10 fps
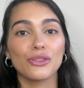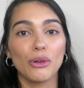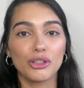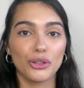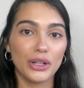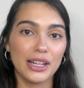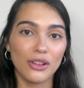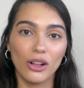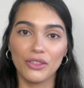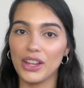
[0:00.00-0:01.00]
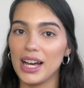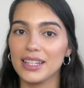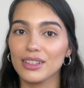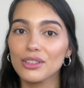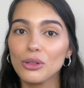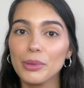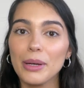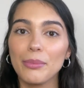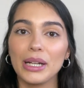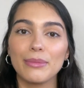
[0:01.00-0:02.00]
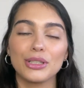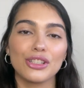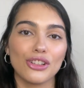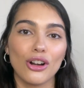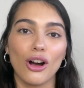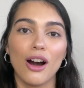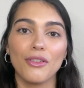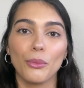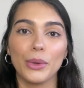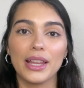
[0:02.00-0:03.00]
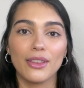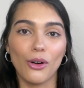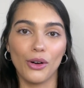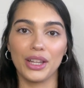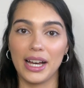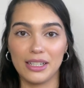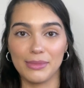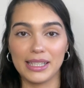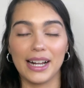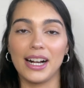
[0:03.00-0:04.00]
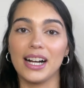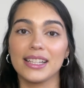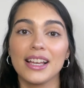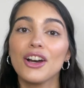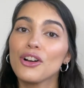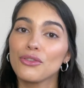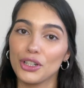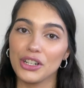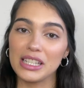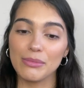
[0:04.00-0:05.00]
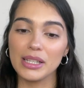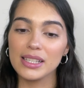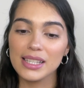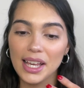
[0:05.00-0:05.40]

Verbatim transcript: So I'll show you guys all of that in a little bit, but I'm gonna start off with all the items that I got for Christmas.